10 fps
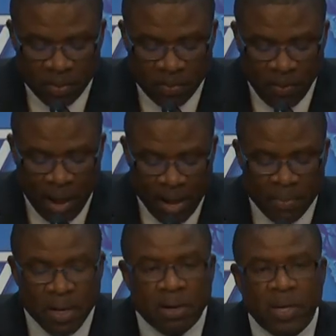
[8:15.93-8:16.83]

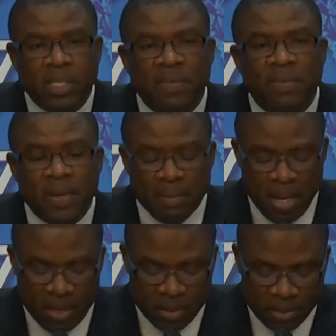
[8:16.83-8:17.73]
Firearm arrests
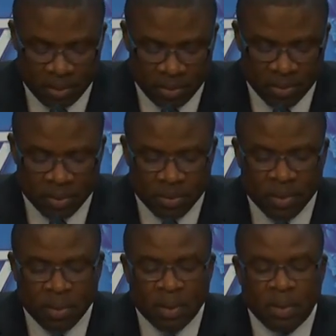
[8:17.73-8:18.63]
female.
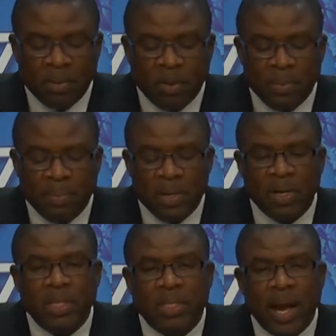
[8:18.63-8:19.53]
For the
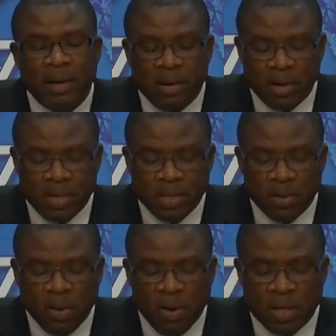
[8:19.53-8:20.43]
period January
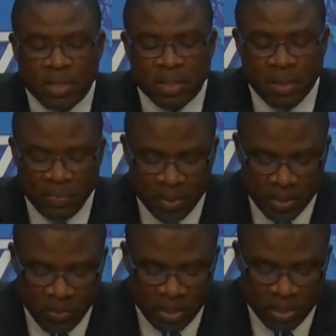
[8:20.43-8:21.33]
to August
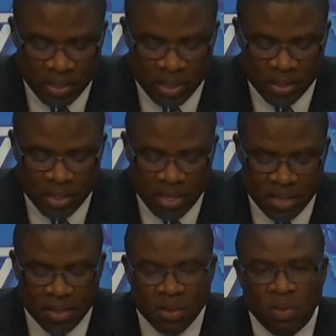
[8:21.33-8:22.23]
31st,
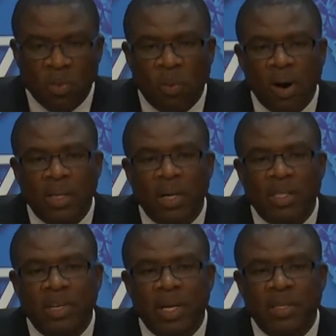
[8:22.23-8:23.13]
2016,
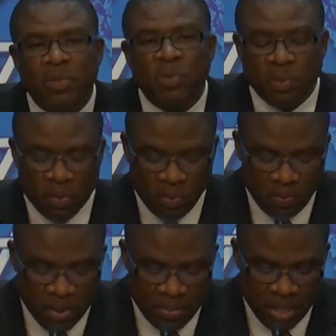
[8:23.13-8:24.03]
102
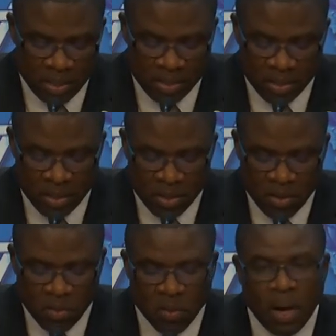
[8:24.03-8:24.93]
females
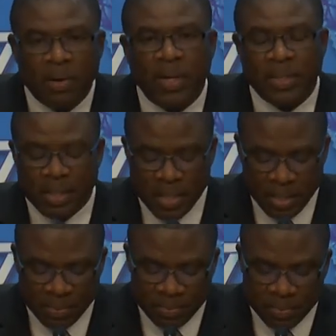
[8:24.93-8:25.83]
were
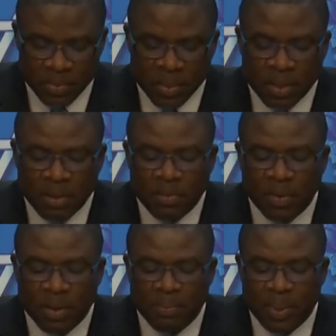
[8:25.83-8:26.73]
arrested.
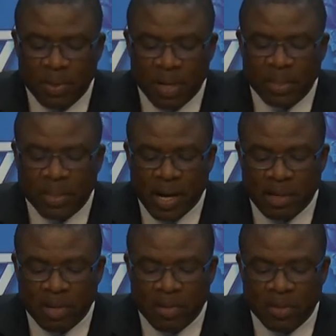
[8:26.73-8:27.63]
For the period
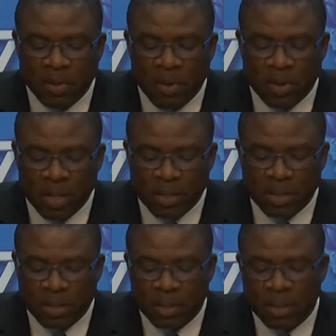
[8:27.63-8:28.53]
January to August